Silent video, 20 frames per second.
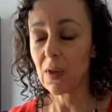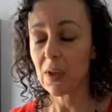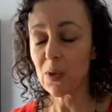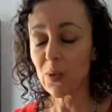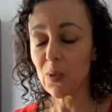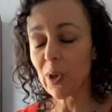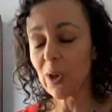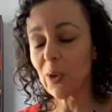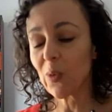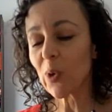
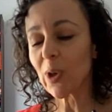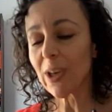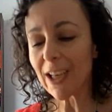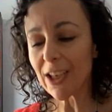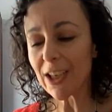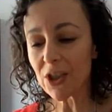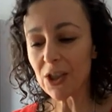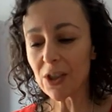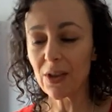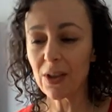this way we're
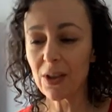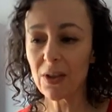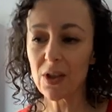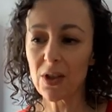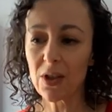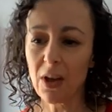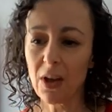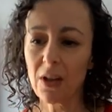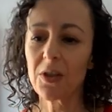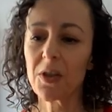catching the
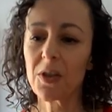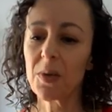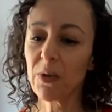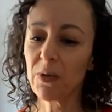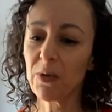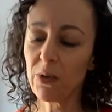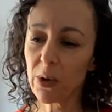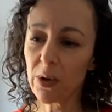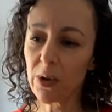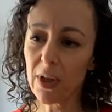installers
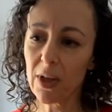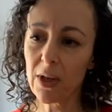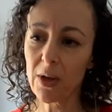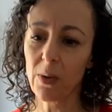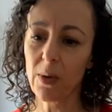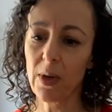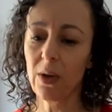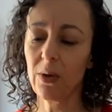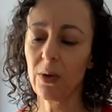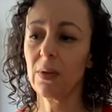before they
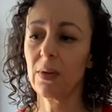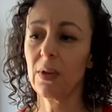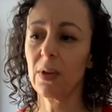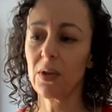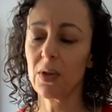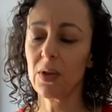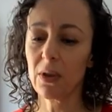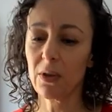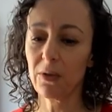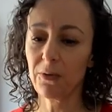go out
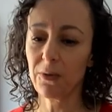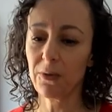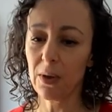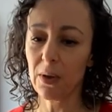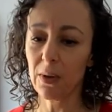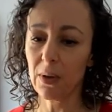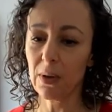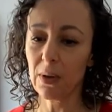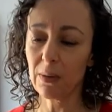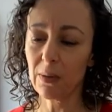into the
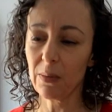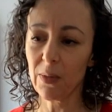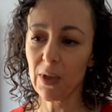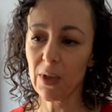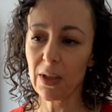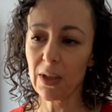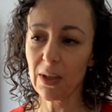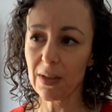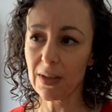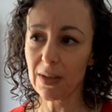field,
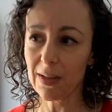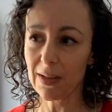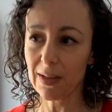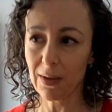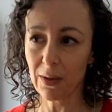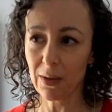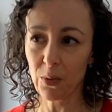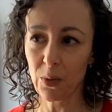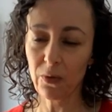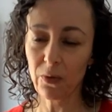
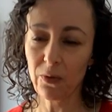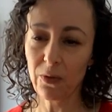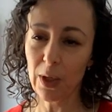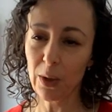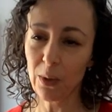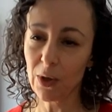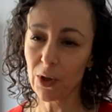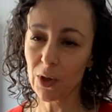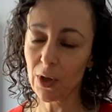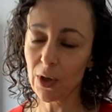because we
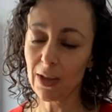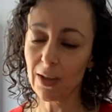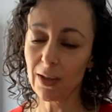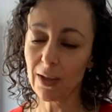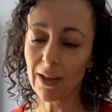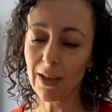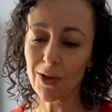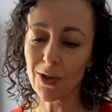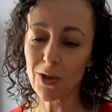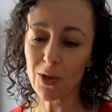found that
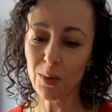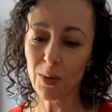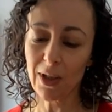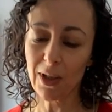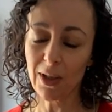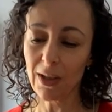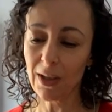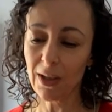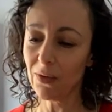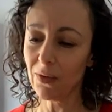trying to catch them
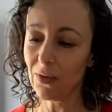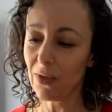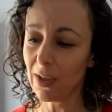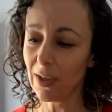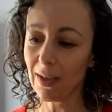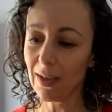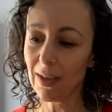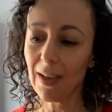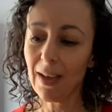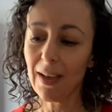in the
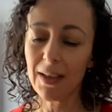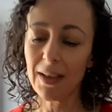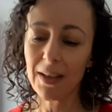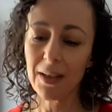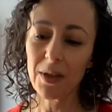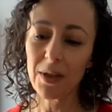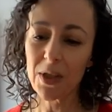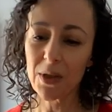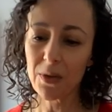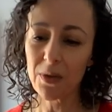evening,
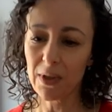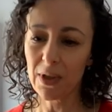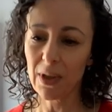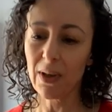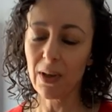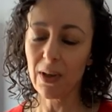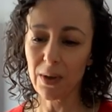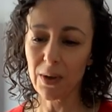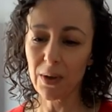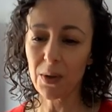it's
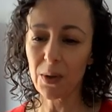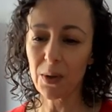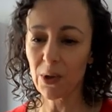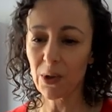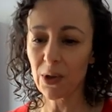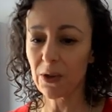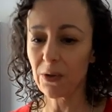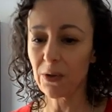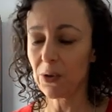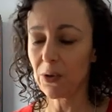really hard. You
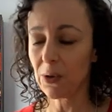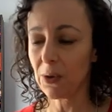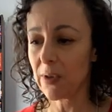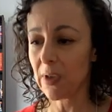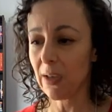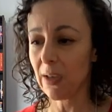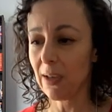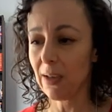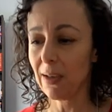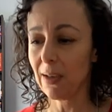work a full
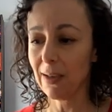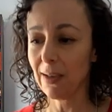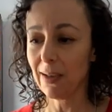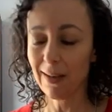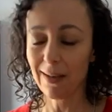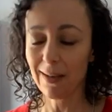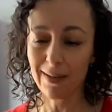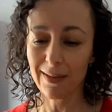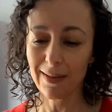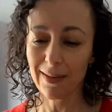day,
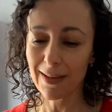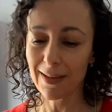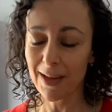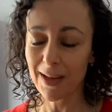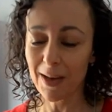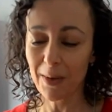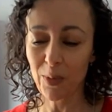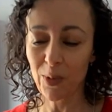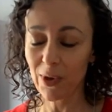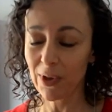and
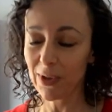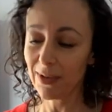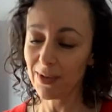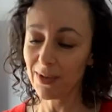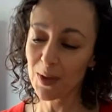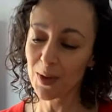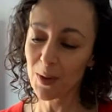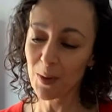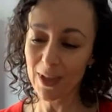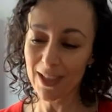at that point,
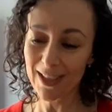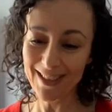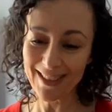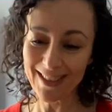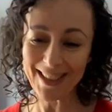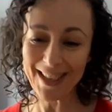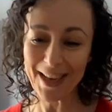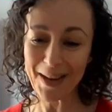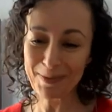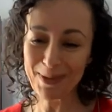you just want to
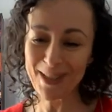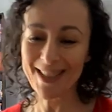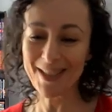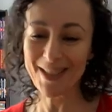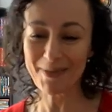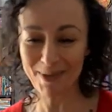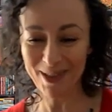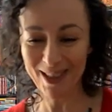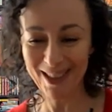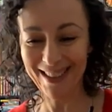
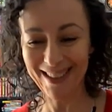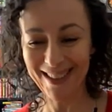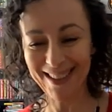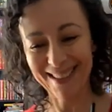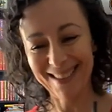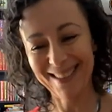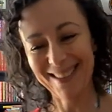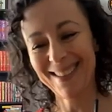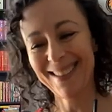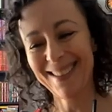collapse somewhere.